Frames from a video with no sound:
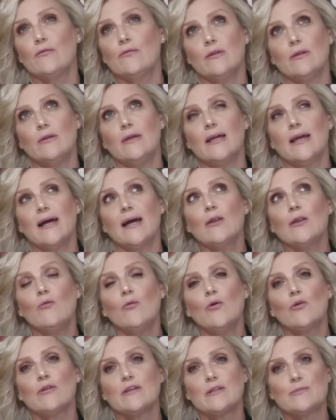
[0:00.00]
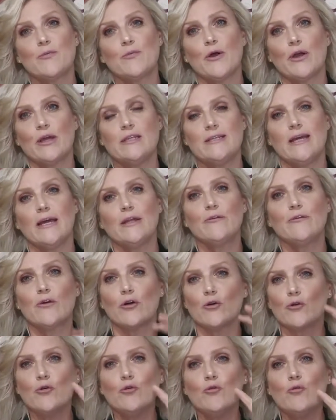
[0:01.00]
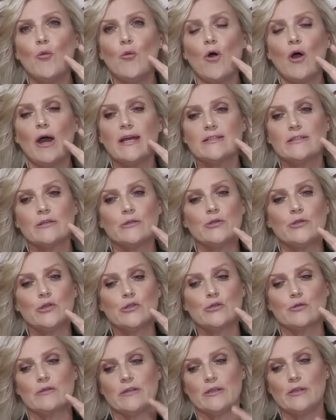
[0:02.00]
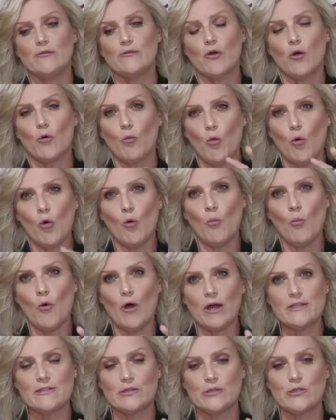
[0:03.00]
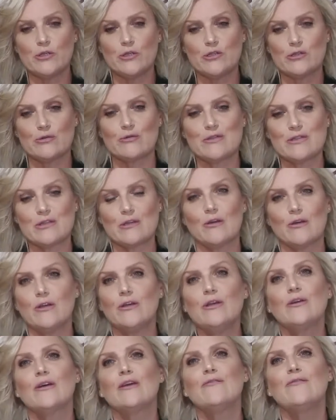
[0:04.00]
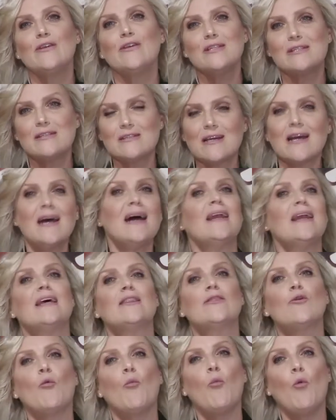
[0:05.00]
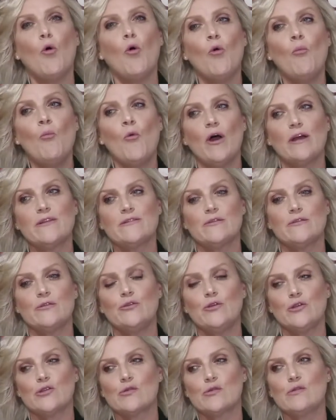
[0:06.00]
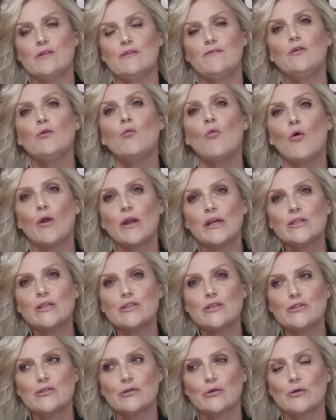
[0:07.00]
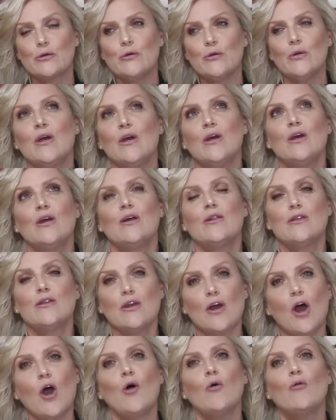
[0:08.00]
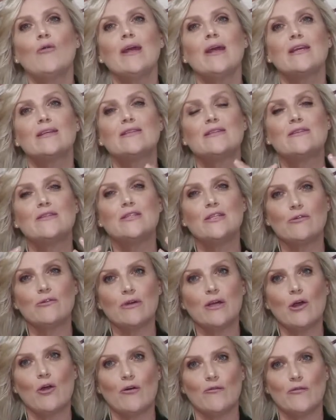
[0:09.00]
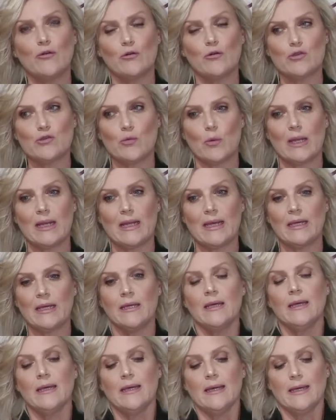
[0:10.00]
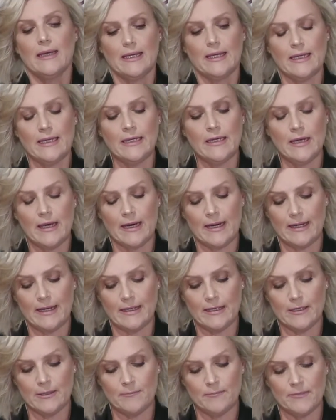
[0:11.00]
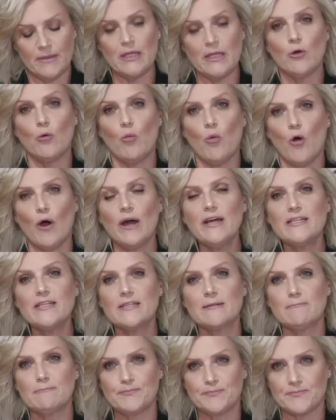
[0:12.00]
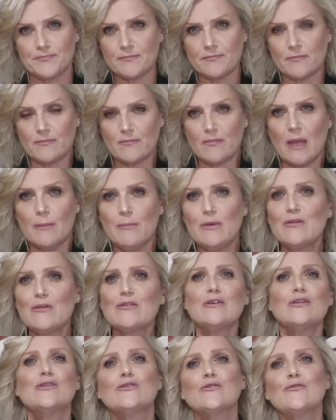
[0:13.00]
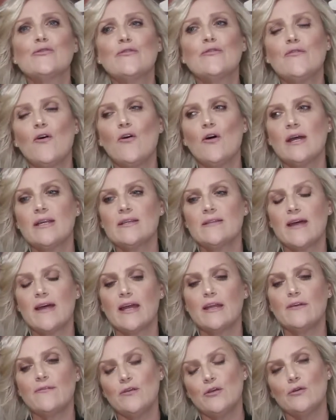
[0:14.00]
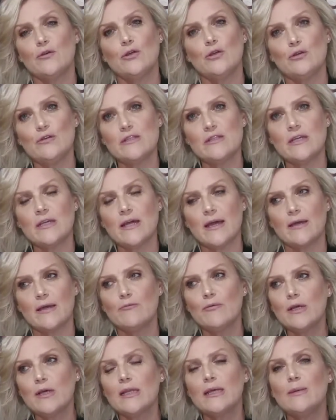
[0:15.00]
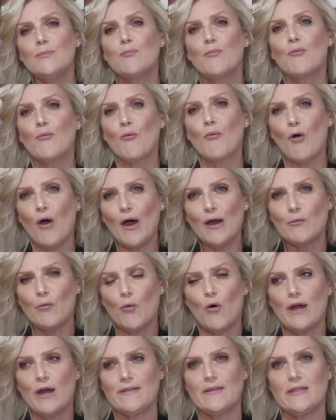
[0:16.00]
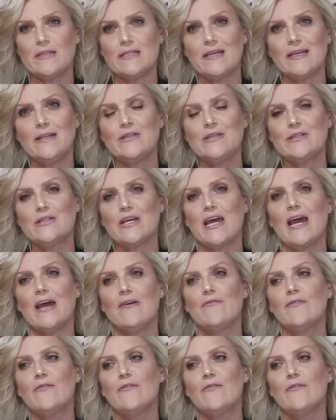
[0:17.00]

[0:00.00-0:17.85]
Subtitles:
colour wall is broken down. You've got cool whites and neutrals, and you've got warm whites and neutrals. So, you know, if you start at the warm whites and neutrals, if you're wanting to do the whole exterior of your dwelling in a white, because I do find that if you're using a really bright white that tends to have